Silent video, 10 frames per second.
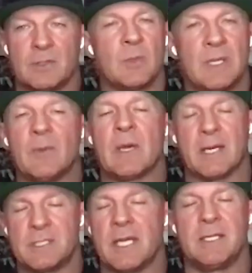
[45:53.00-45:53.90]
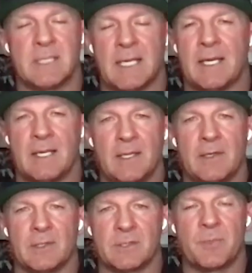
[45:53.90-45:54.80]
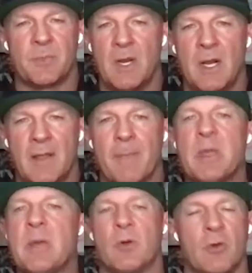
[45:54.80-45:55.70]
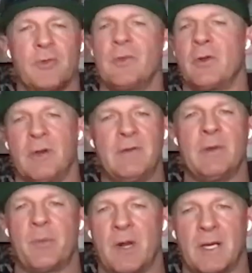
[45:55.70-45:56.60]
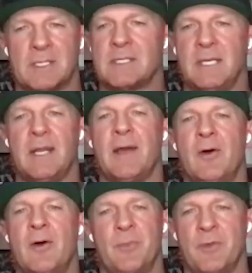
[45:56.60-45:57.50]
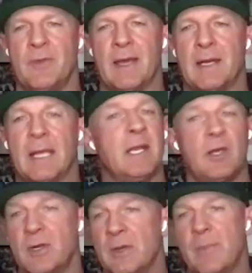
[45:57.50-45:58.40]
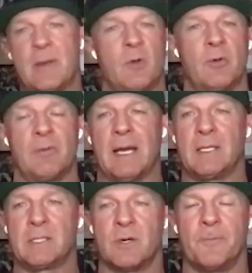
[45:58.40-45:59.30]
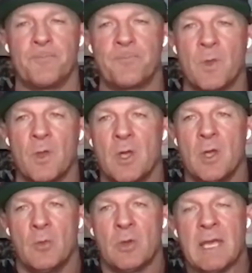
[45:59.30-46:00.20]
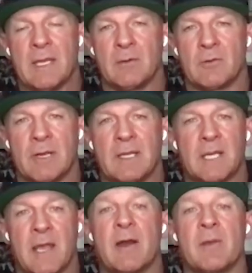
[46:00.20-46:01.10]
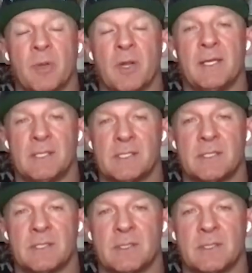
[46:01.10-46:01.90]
he goes, we got to change that. He goes, people going through the grieving process need help through that. And he couldn't have been more right. So, okay, we created the Caring Place.